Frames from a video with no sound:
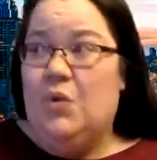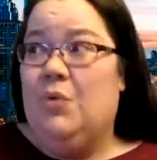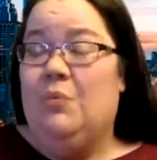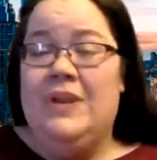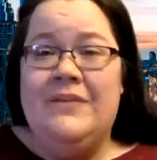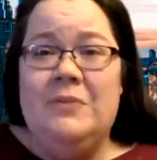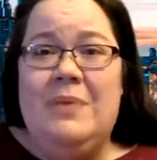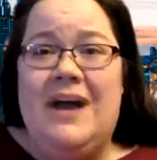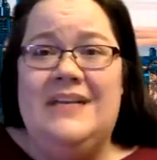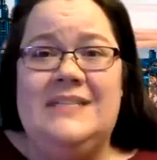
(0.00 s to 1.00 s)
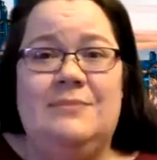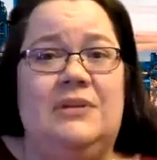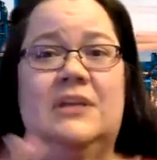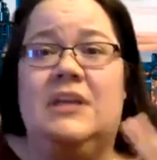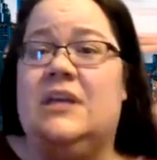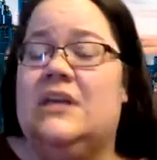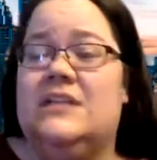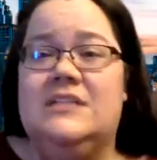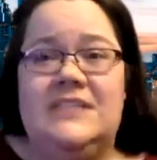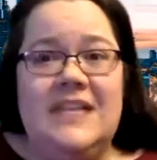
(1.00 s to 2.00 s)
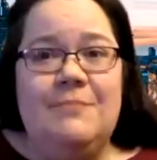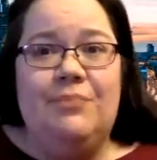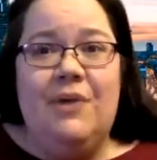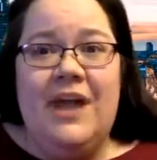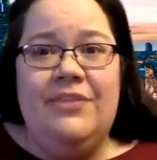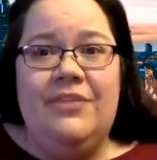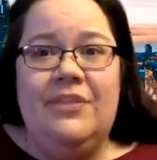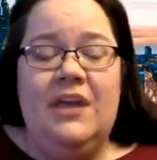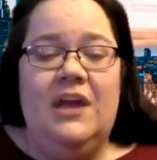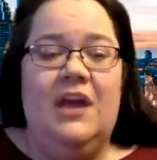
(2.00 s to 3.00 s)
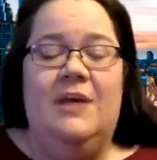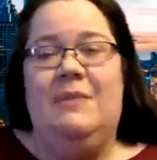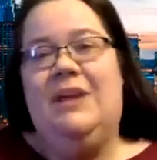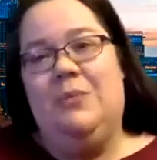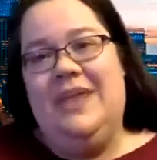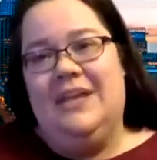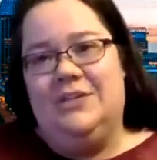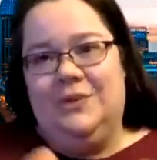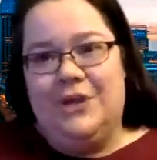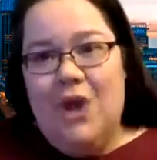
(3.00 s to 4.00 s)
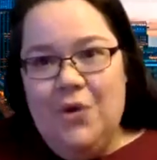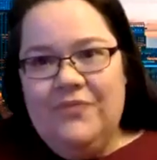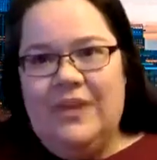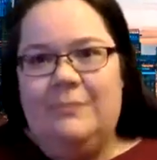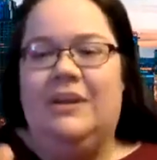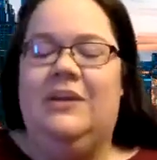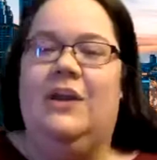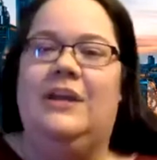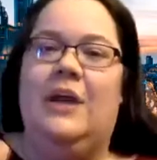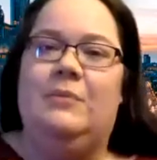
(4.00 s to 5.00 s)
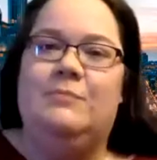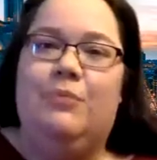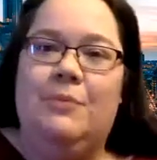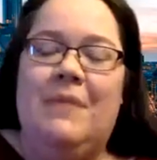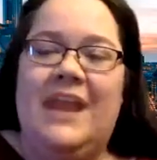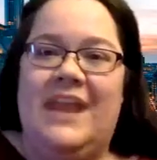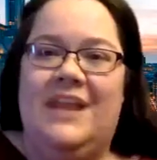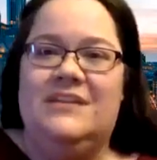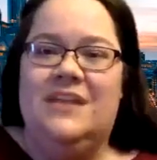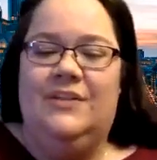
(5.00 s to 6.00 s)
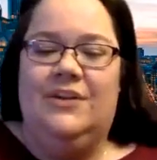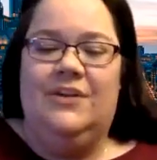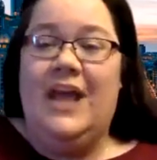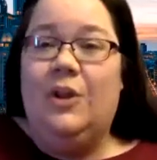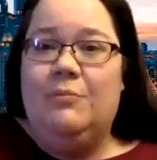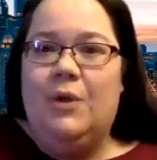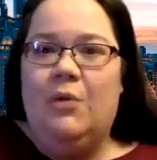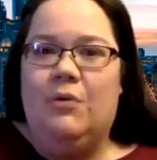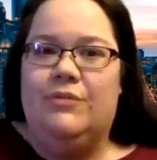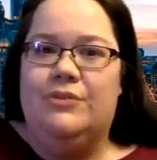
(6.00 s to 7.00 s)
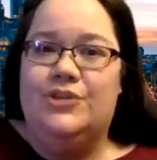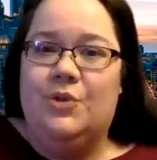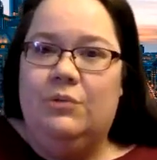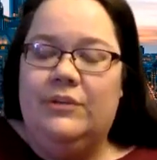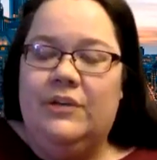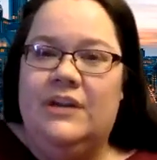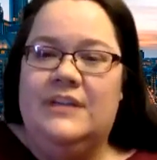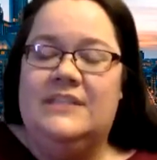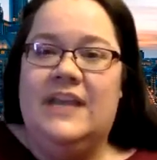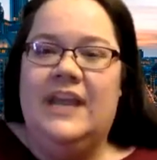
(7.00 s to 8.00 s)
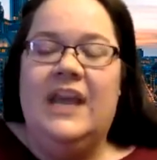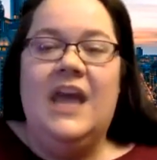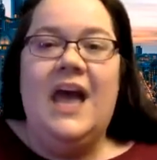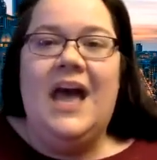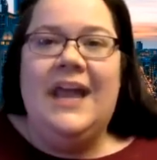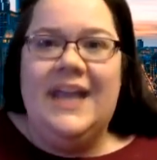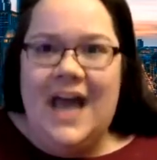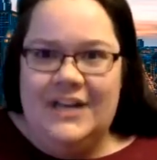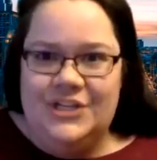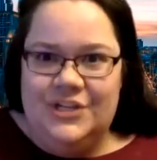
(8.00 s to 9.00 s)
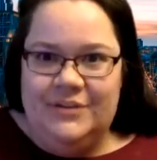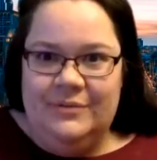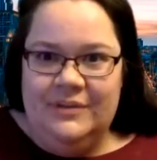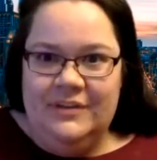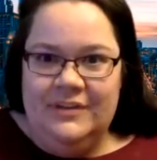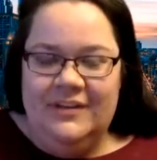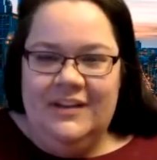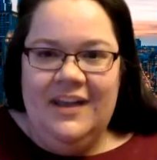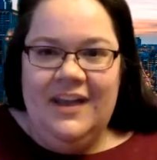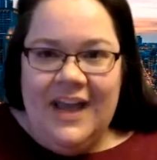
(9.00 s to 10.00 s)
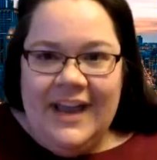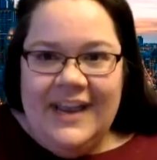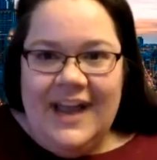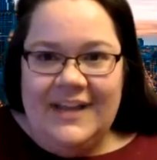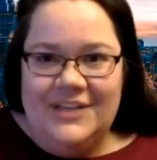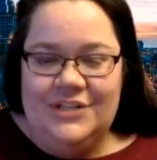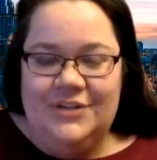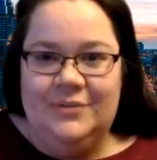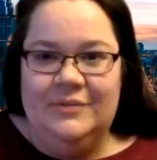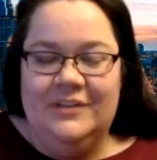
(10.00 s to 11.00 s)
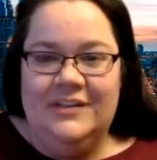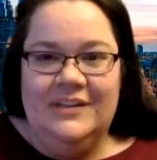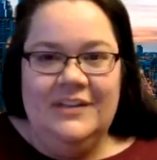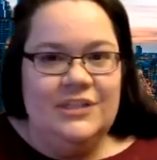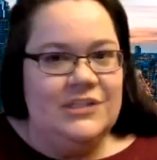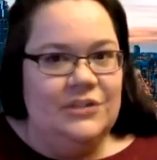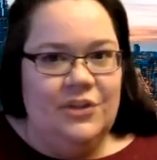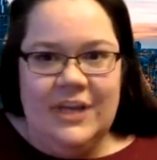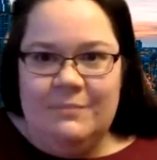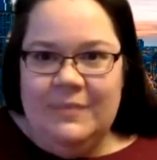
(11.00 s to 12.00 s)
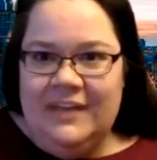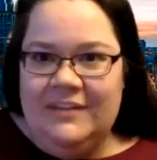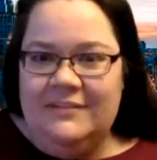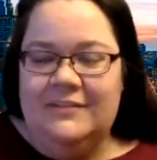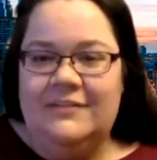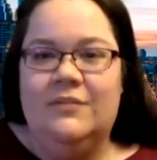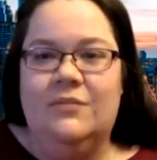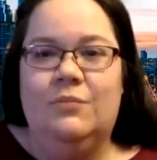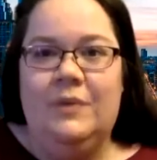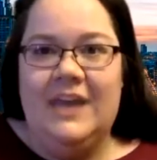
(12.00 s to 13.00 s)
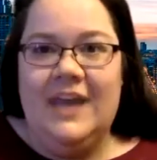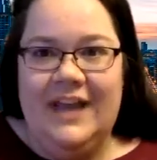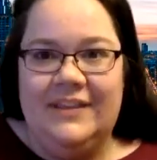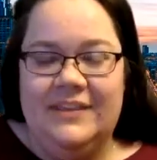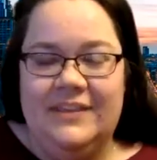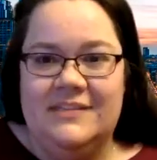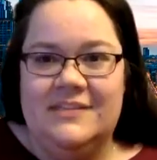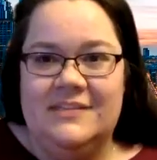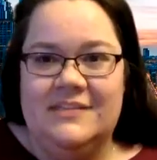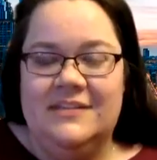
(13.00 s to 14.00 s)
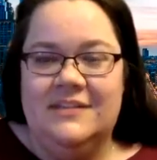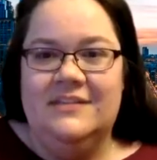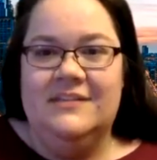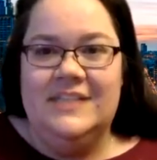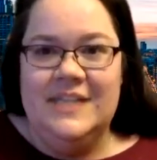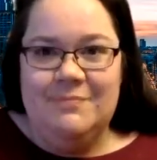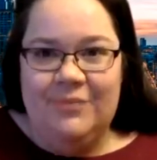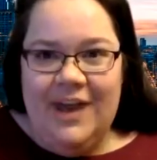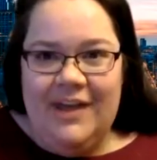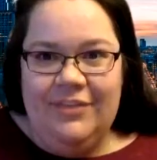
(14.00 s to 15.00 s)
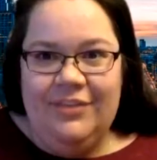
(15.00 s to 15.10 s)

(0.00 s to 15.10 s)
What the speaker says: Whenever possible, deep breath. I know we can't do it in COVID, but I would put my hand on their elbow or their shoulder and say, I got you. I got you. Just look at me. We got this. Deep breath.